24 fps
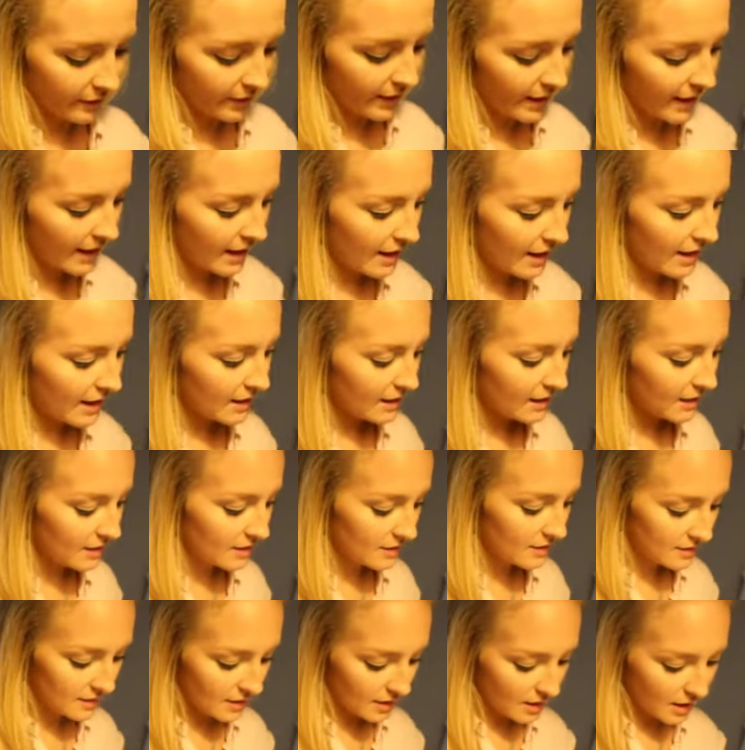
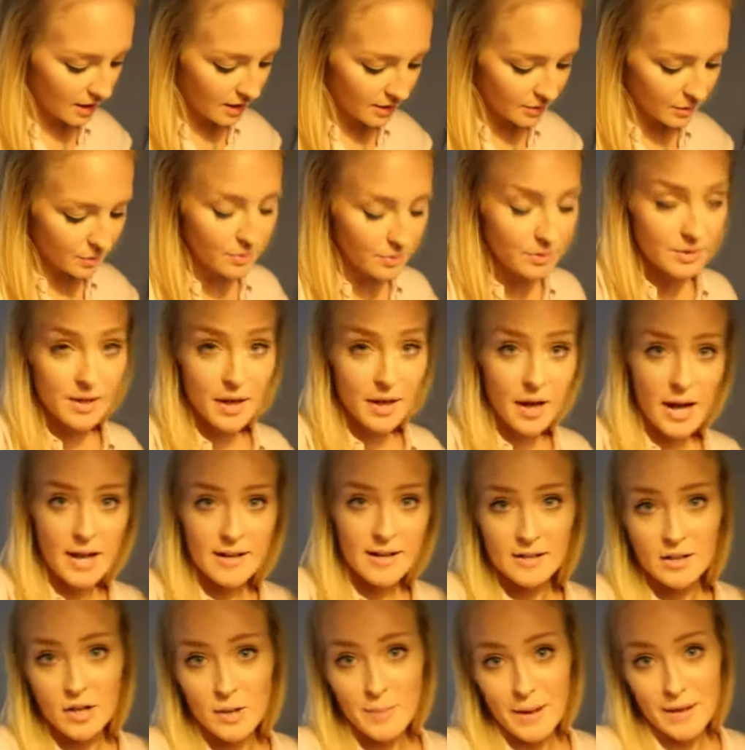And I'd also
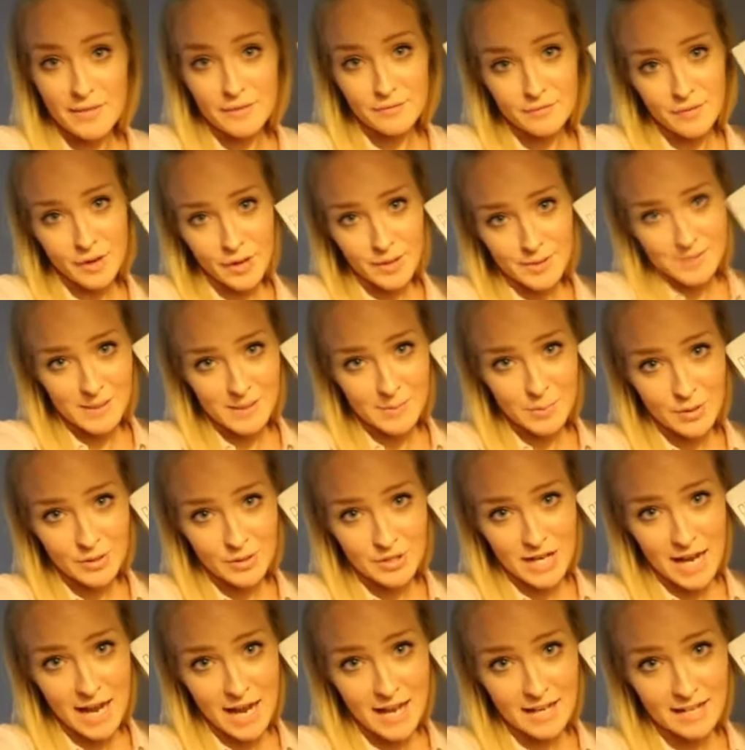heard a lot about The Rosie
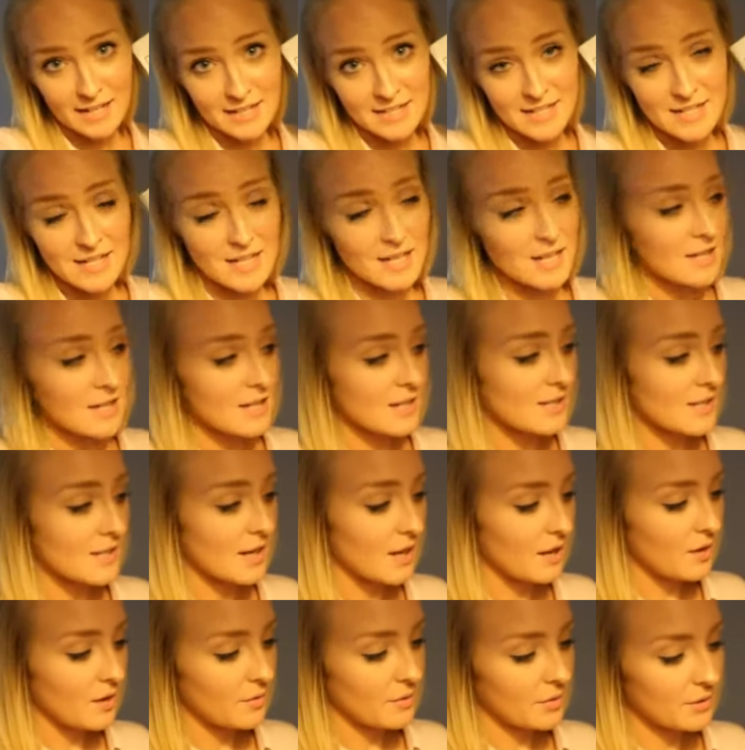Project, so
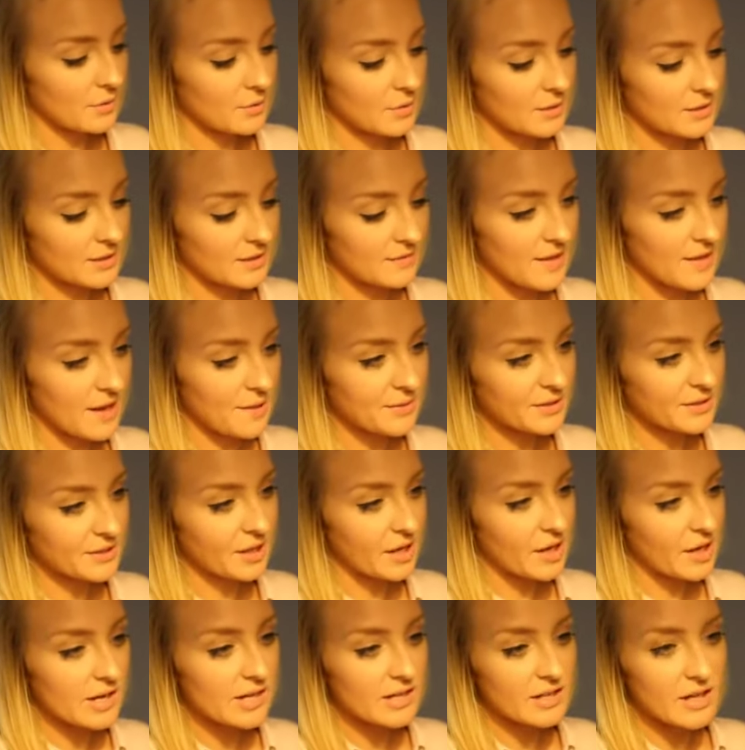I thought I'd give that one a go,
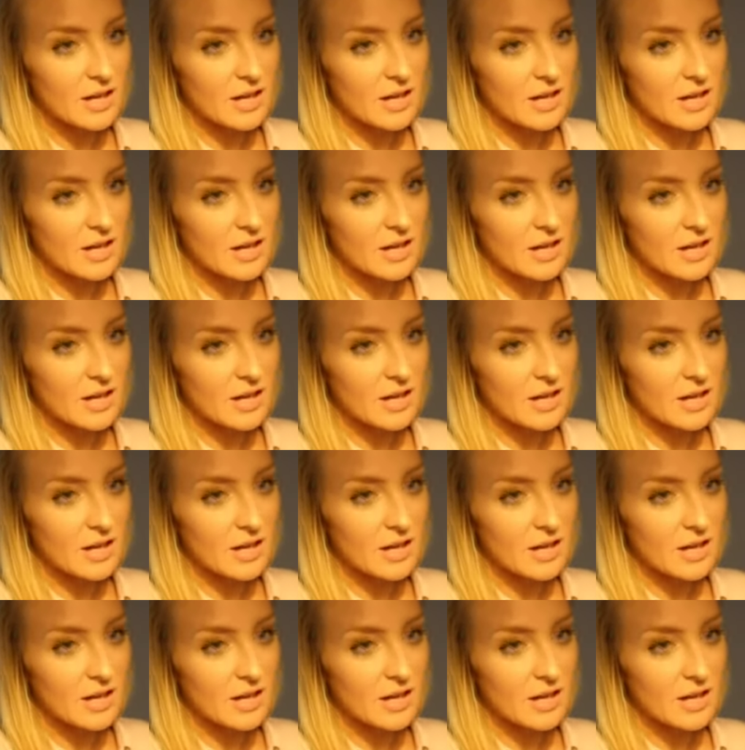and I